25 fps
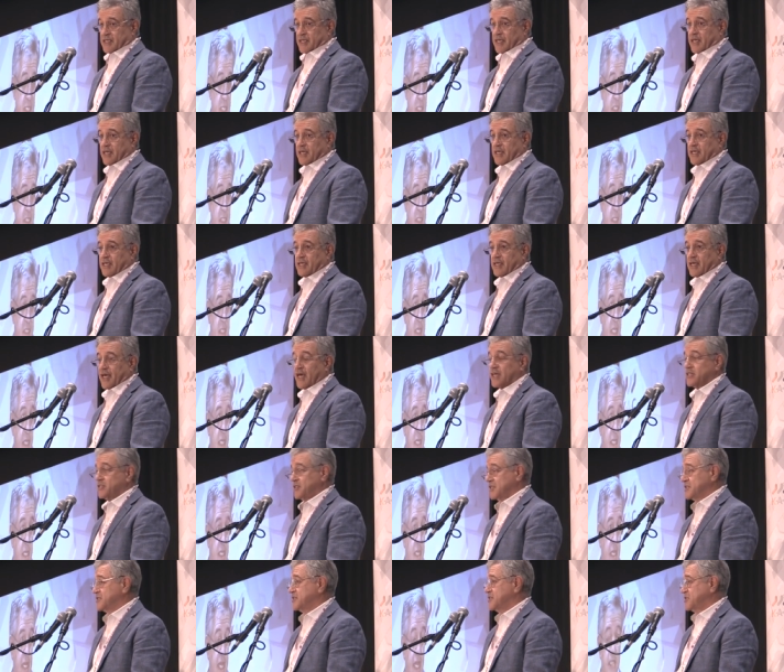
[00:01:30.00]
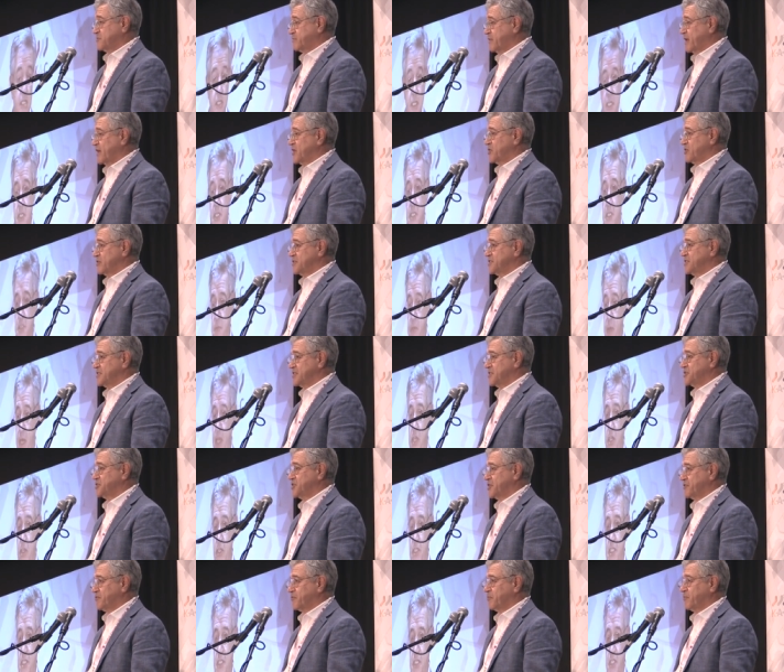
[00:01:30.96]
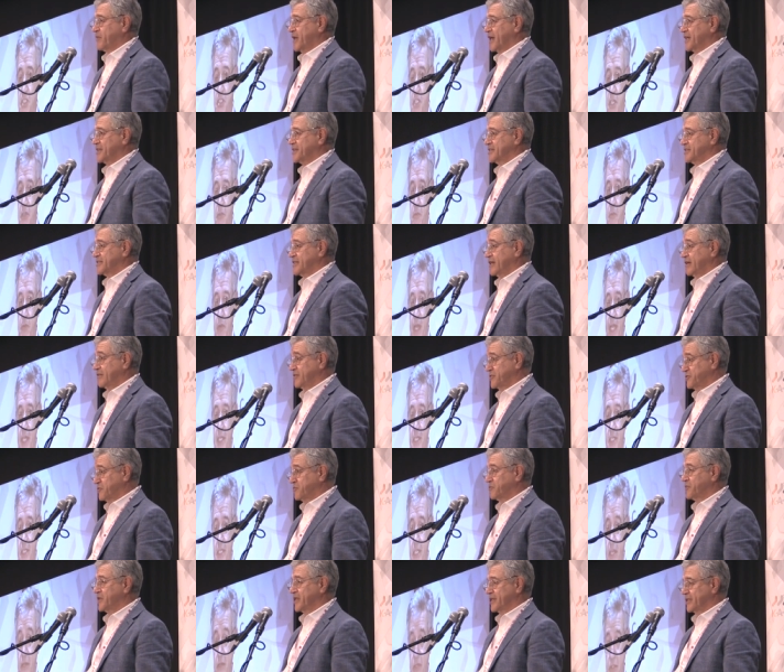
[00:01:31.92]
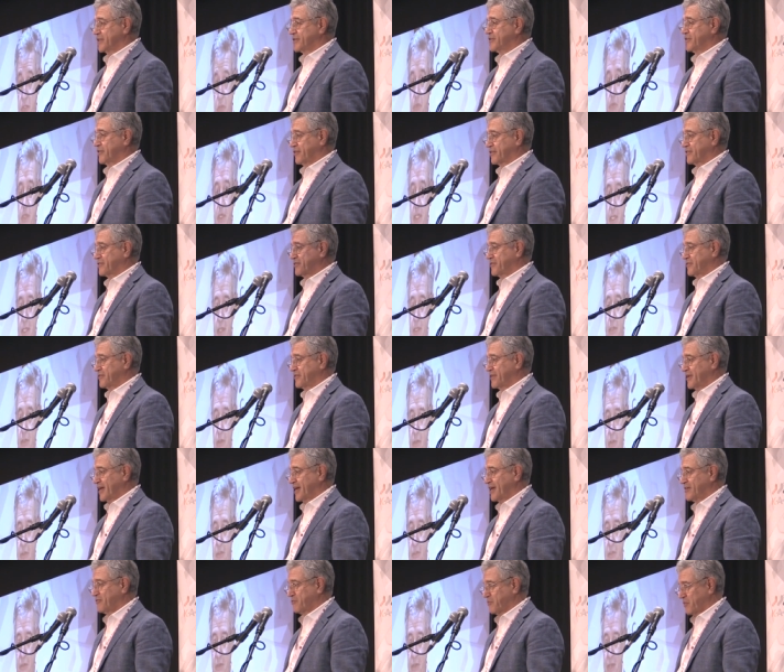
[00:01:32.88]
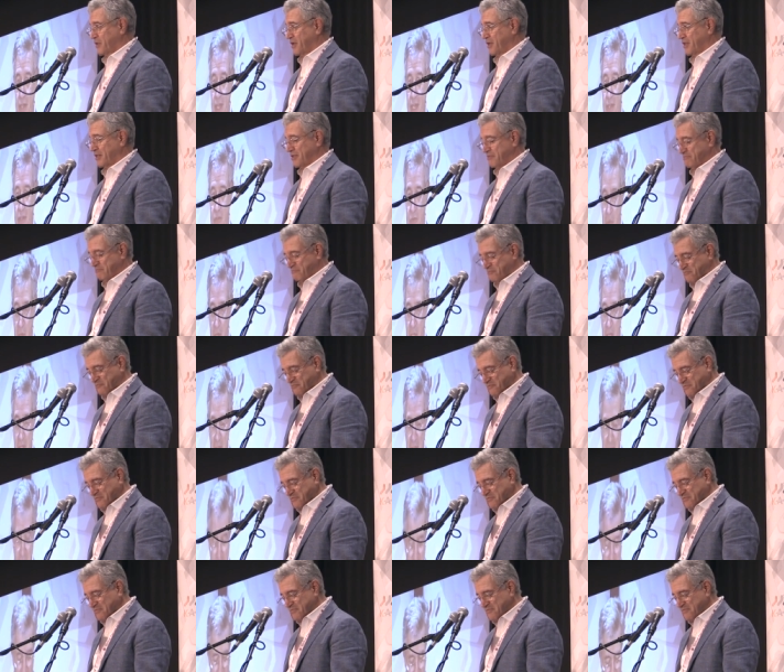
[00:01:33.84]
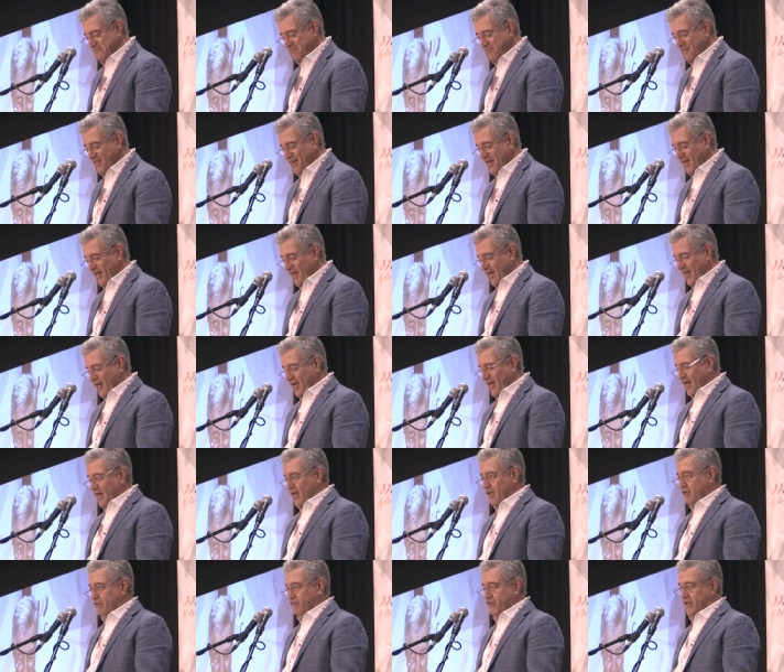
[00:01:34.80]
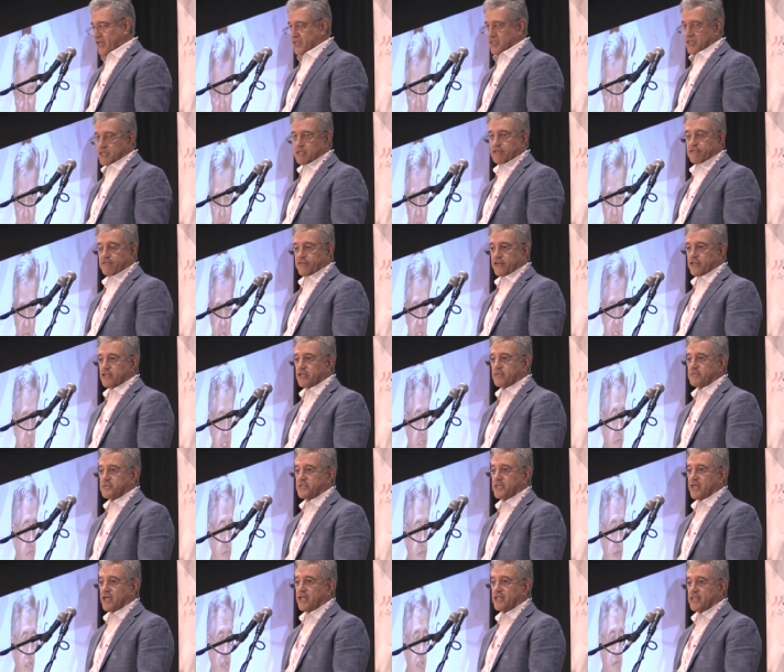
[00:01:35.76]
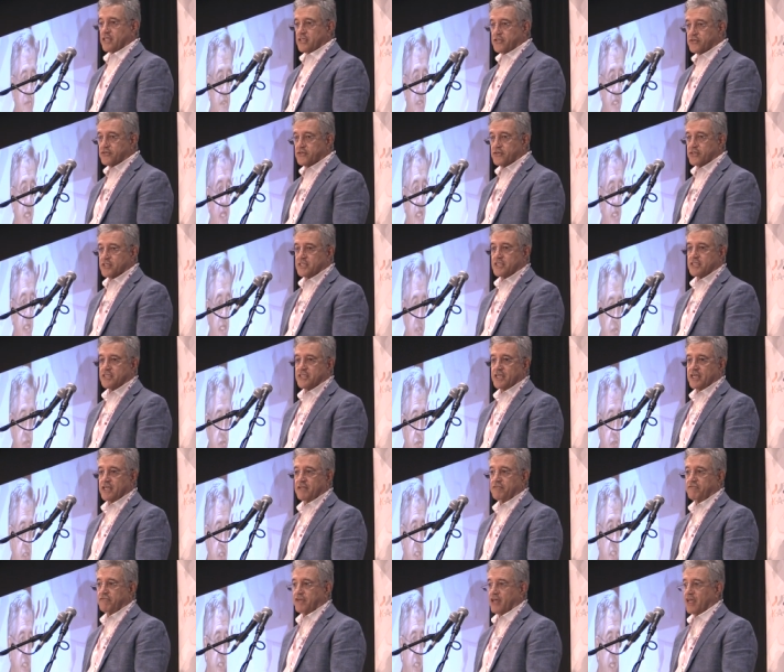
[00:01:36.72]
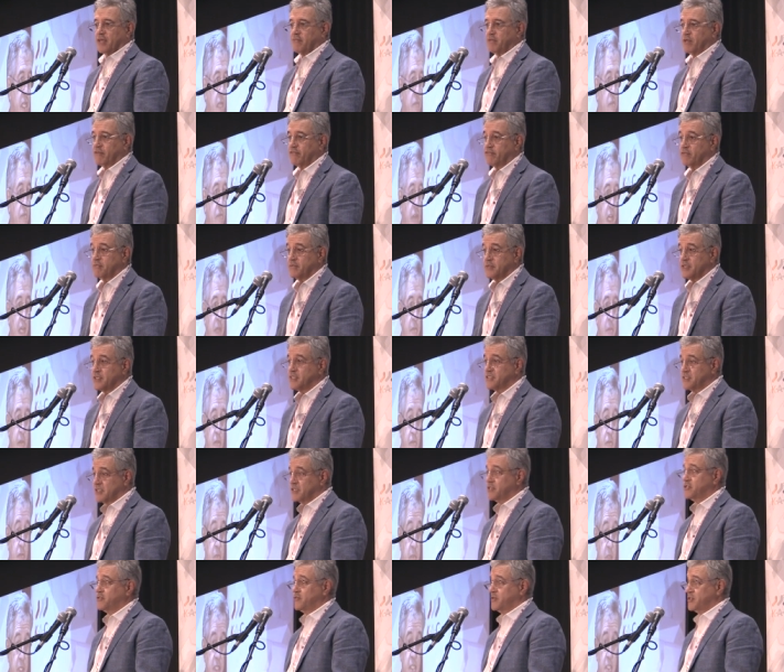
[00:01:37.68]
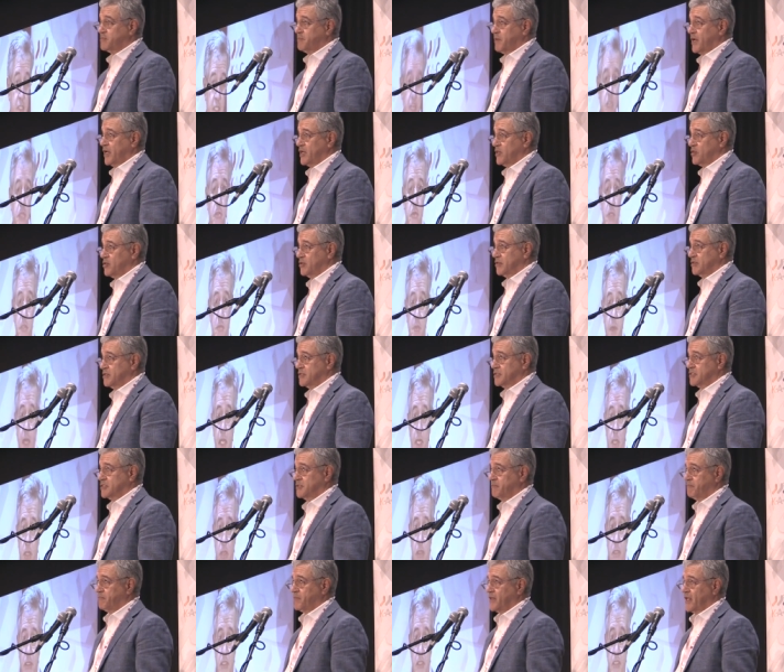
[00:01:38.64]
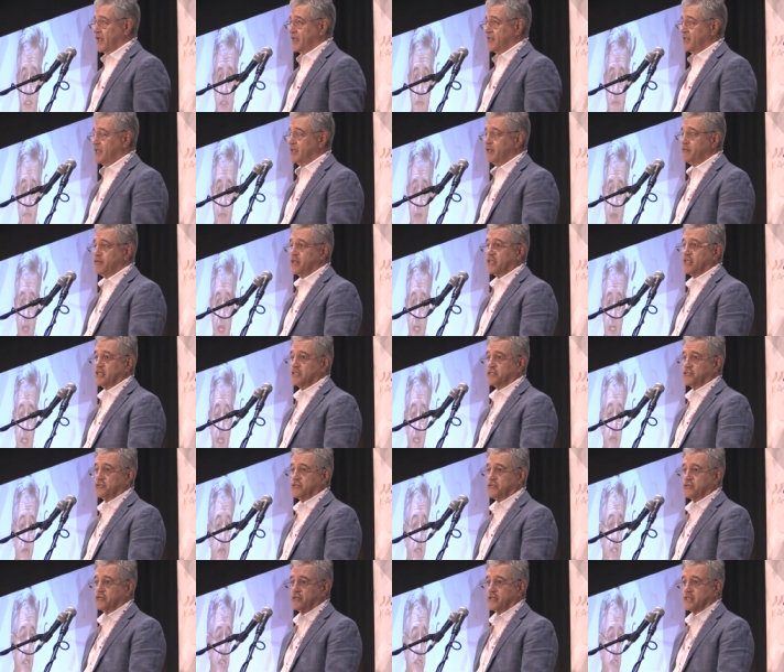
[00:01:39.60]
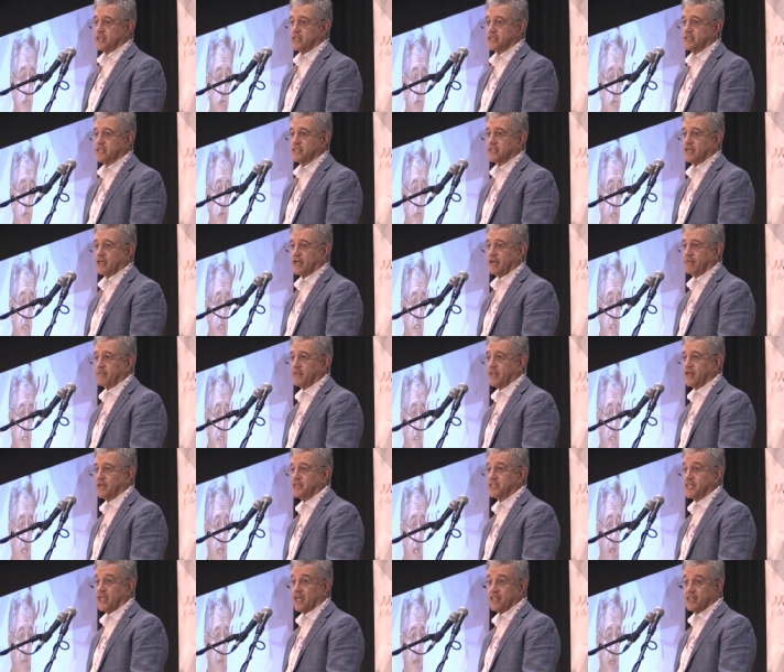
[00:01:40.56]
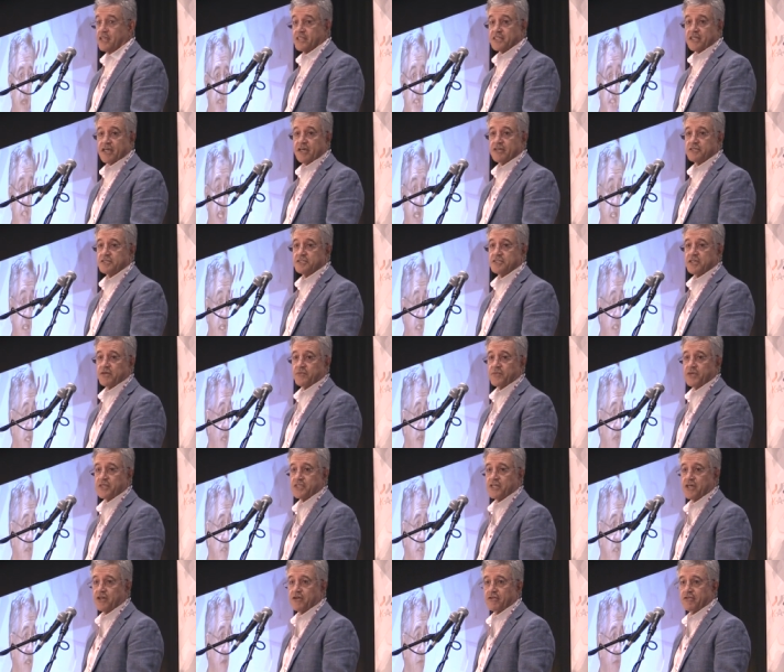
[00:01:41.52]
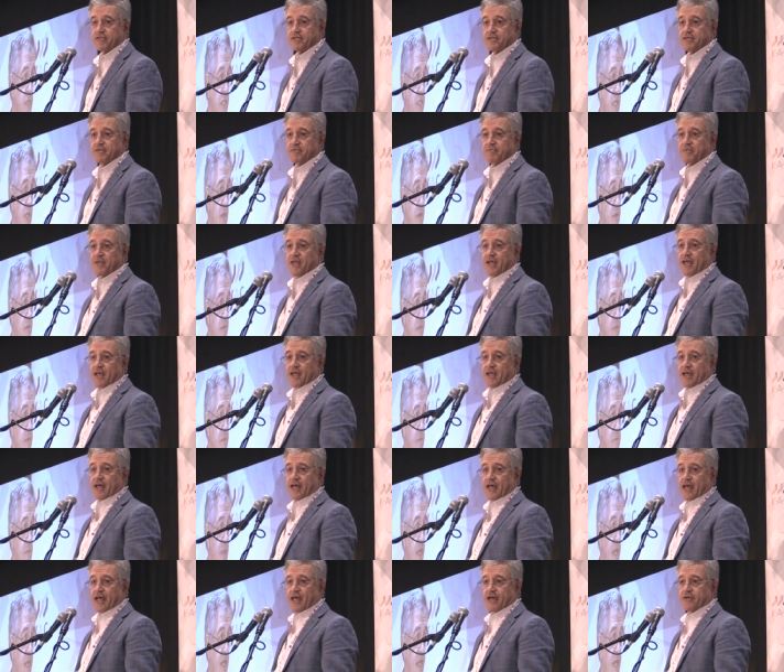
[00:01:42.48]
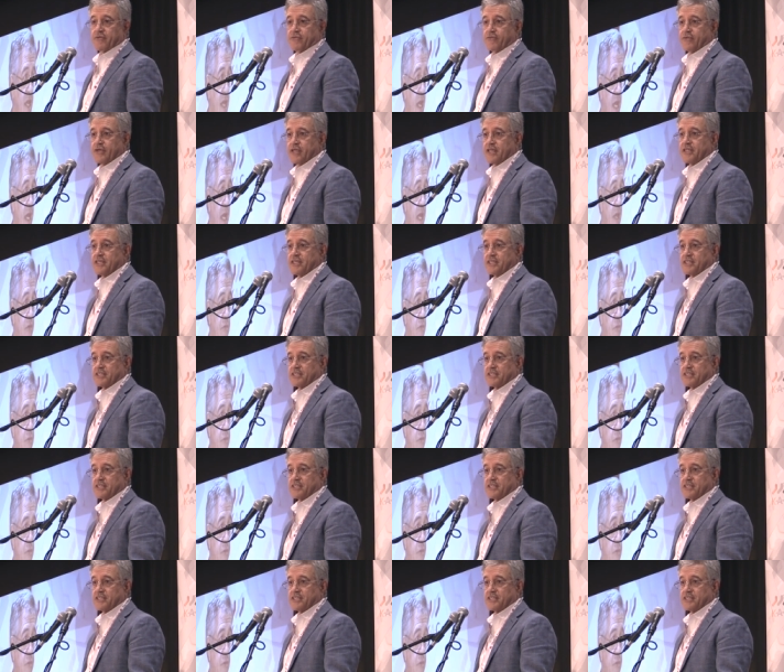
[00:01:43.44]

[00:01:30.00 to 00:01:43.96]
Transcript: he actually sees patients in his general practice, so he's a real doctor as well. In fact, he developed an interest in vaping from listening to his patients and hearing their stories. Um, those anecdotes that we're told aren't really